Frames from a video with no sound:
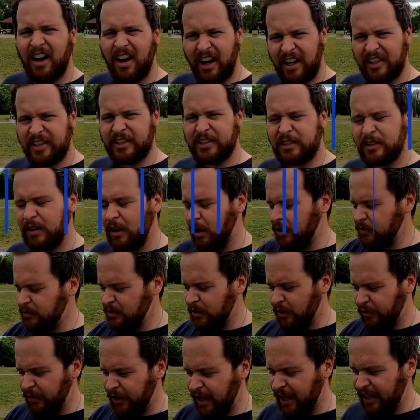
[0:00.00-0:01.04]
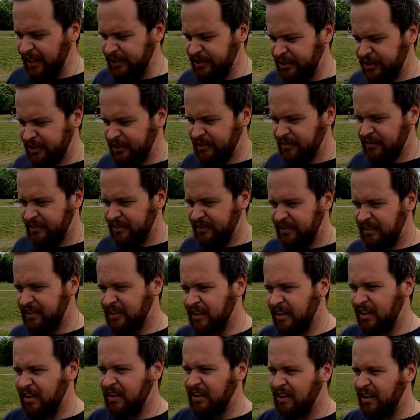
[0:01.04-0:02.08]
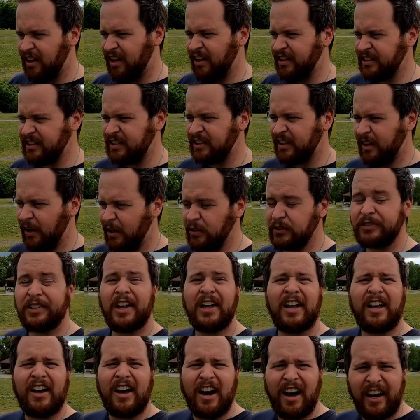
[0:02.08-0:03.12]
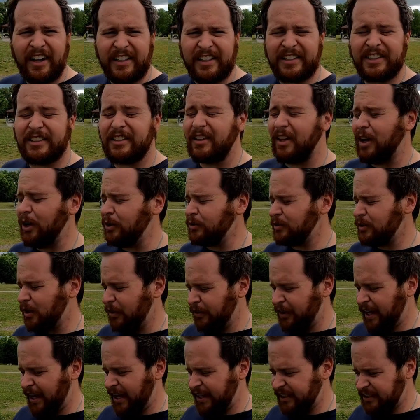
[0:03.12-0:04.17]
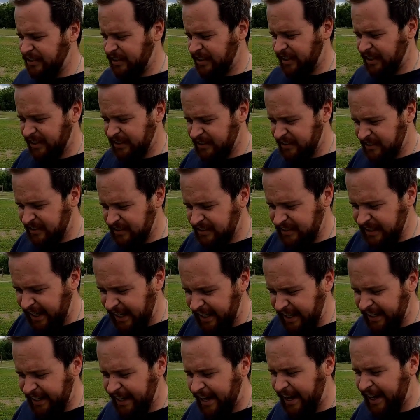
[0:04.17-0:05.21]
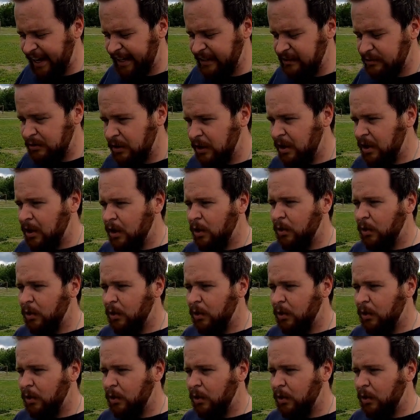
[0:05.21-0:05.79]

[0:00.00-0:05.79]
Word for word: undisclosed location, undisclosed, undisclosed location is today guys,